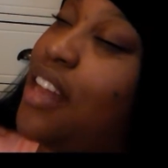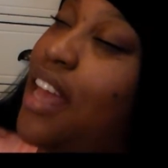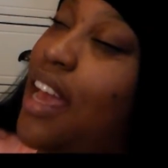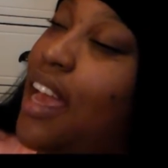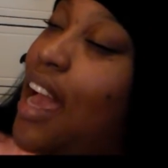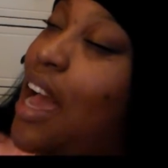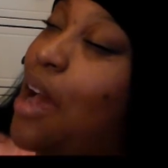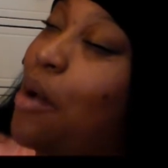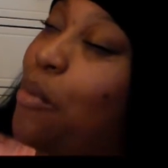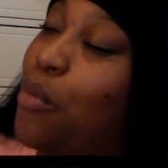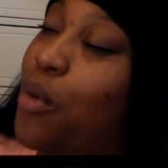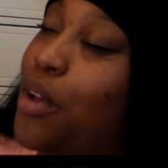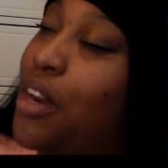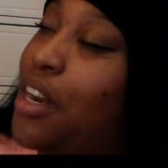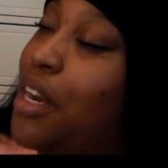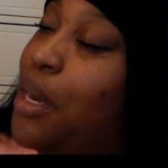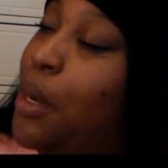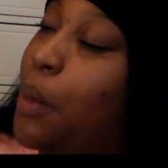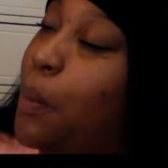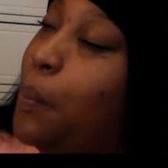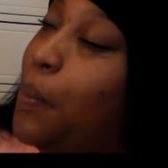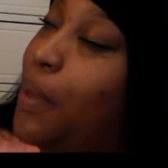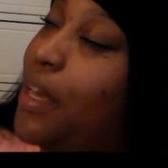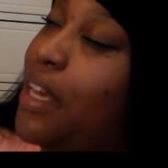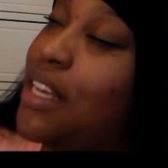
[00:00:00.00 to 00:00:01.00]
Like I'm one of
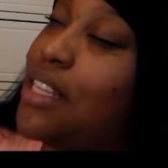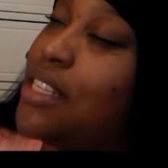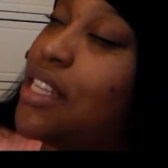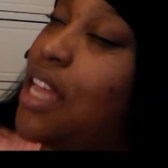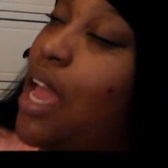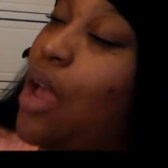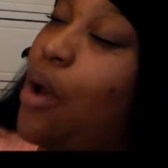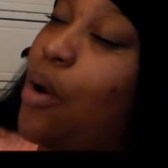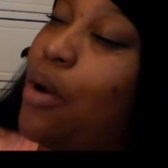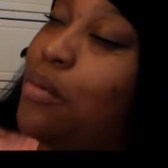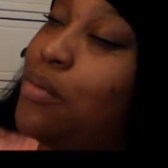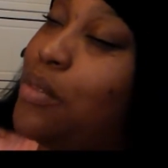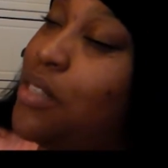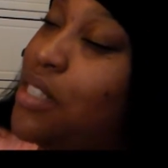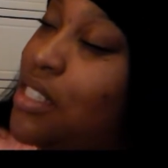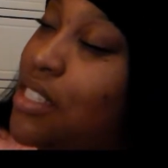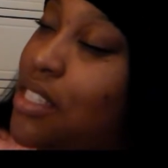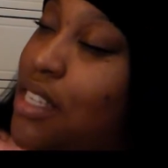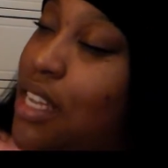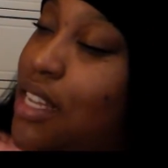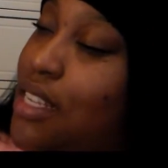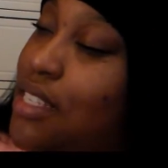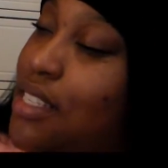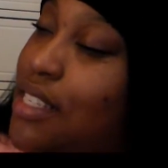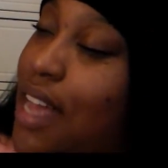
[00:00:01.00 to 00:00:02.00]
the biggest AOMG
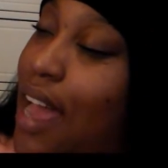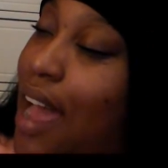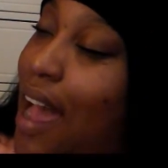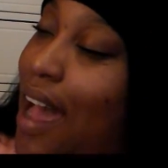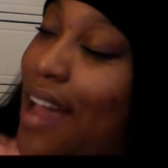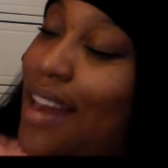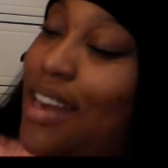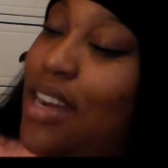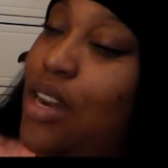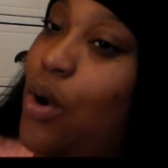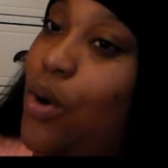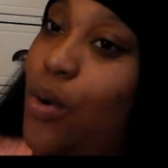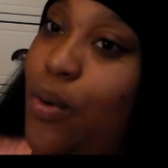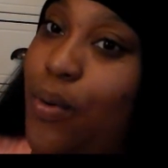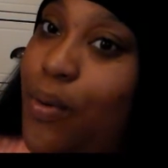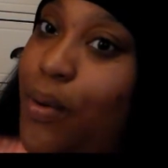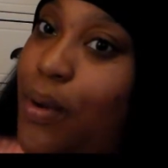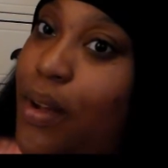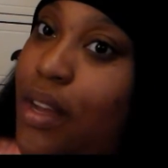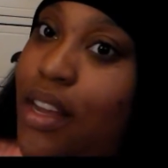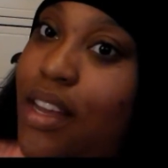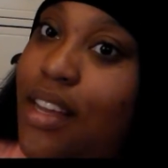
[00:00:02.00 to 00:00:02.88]
stans that I know.